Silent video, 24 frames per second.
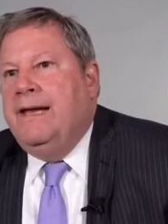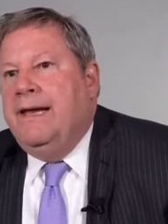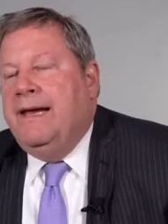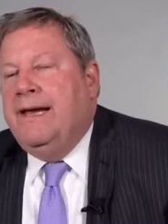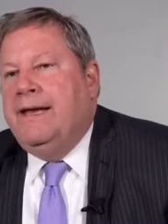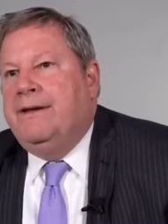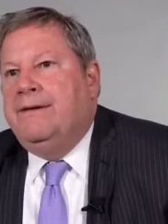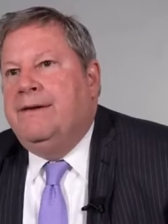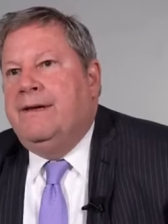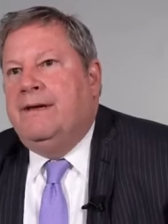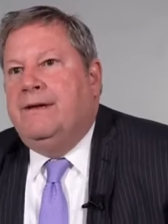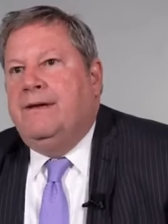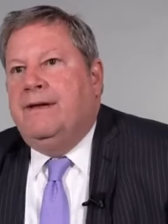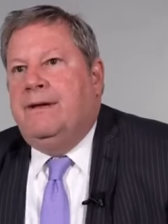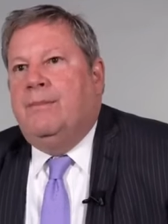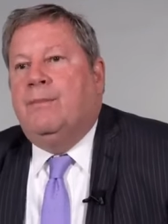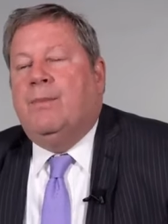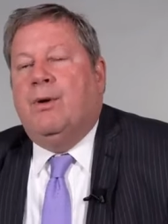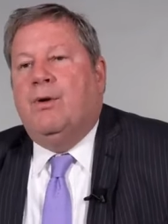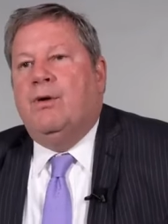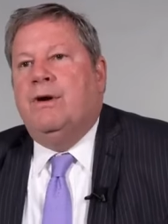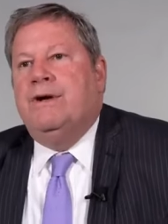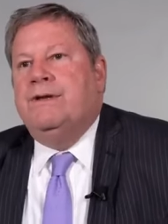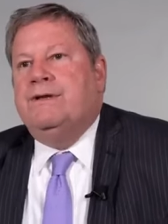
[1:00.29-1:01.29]
and then the
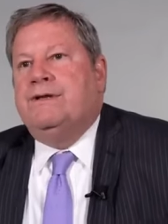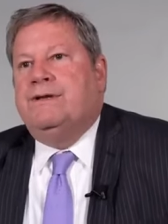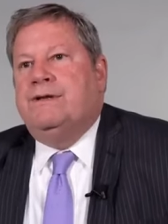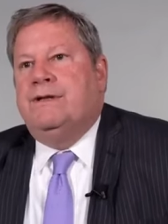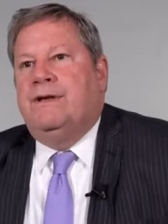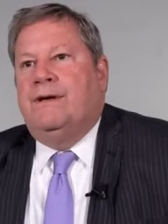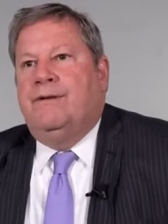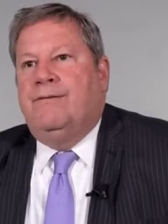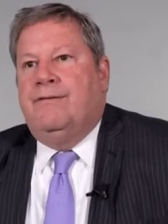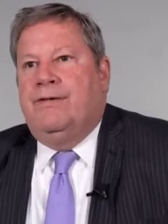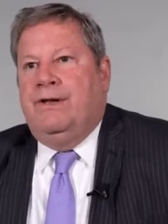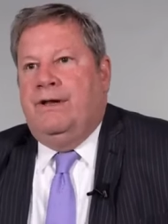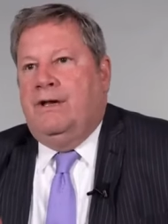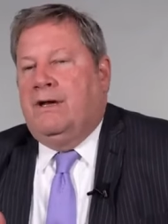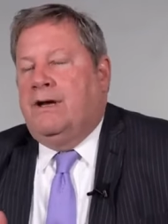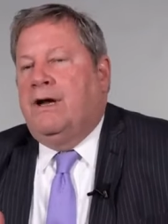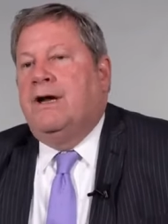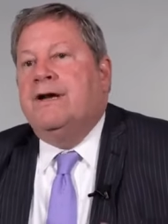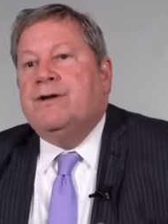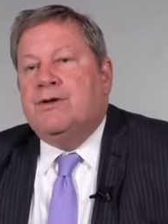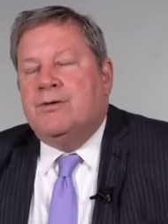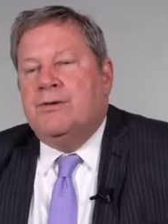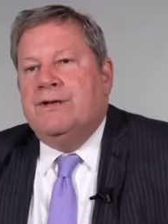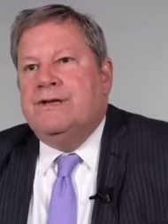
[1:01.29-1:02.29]
importance of the
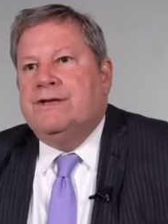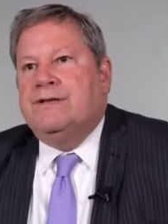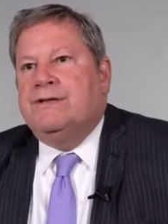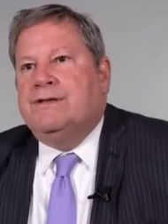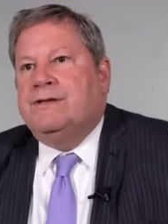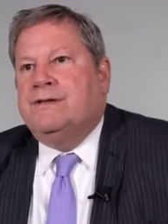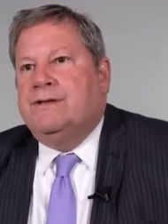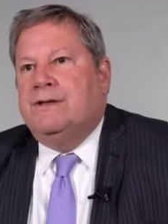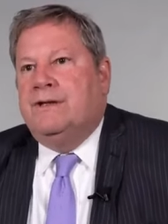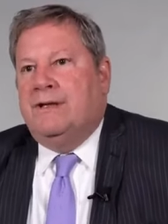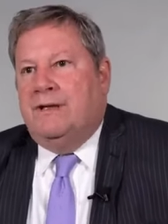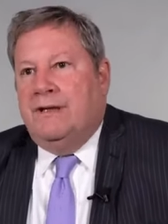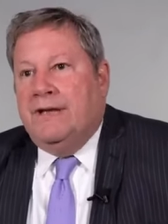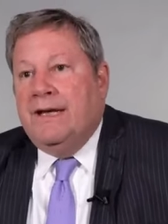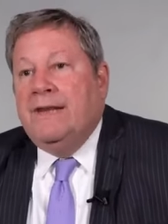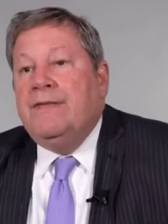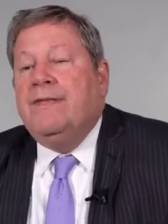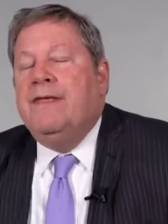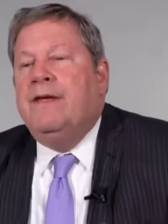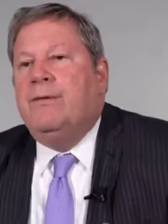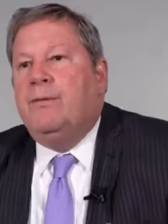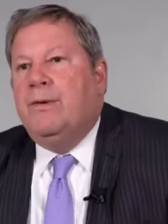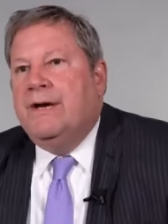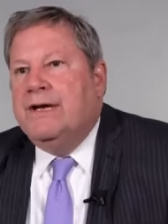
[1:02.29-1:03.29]
countries
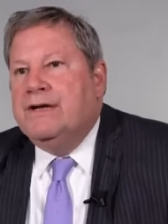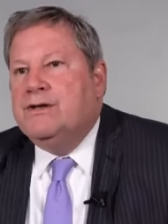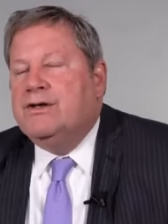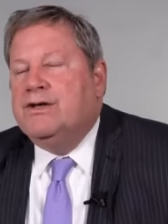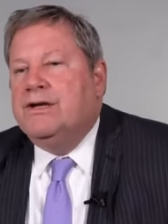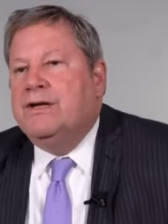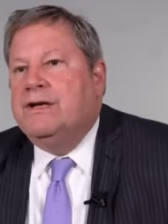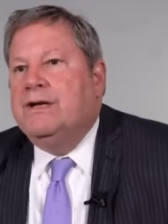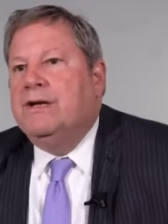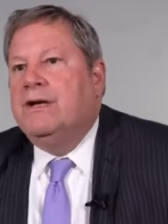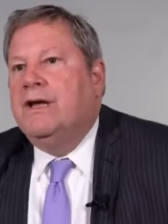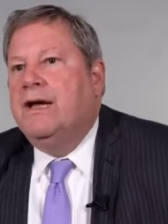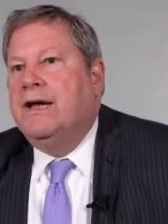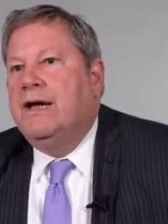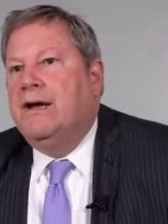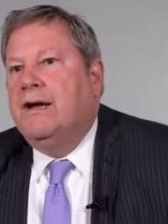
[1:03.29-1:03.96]
in the region,